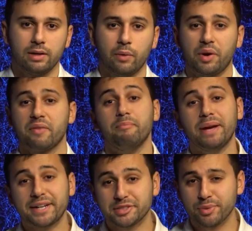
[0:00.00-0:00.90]
Now, one of the
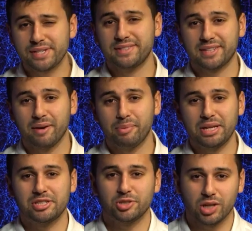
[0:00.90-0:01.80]
biggest reasons
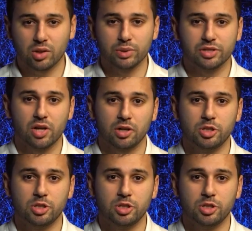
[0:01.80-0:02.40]
companies struggle with SOC